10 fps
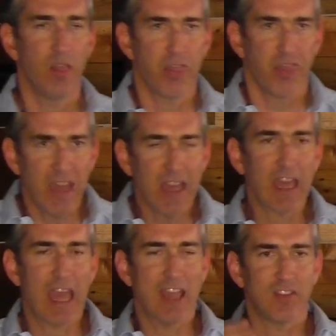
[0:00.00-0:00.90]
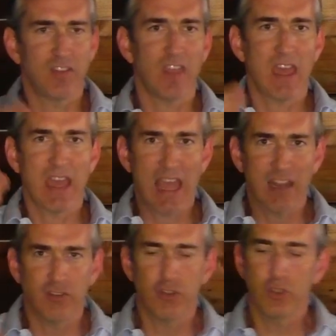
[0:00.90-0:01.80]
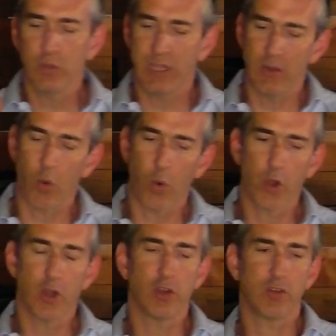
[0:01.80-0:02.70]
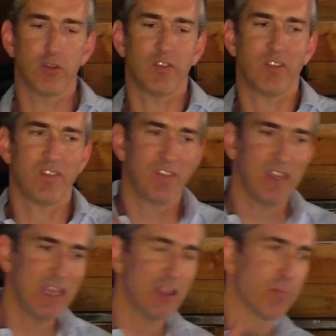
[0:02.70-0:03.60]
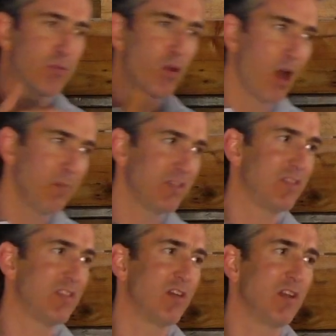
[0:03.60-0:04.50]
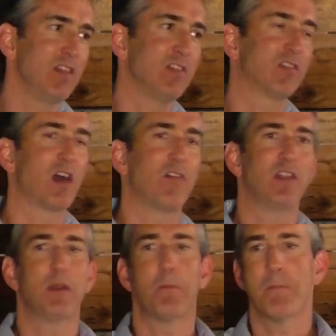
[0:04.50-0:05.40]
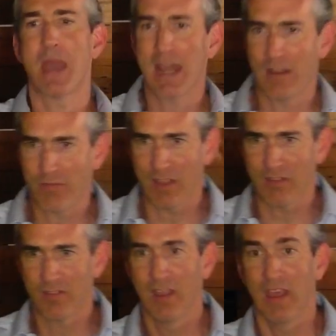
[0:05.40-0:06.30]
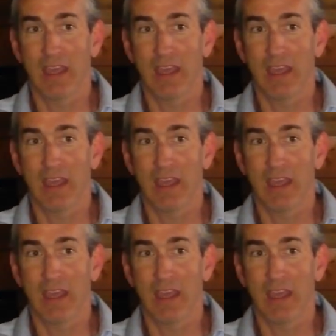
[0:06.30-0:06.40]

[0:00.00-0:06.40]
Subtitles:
think and say and do in order to see the promises that are in this covenant manifest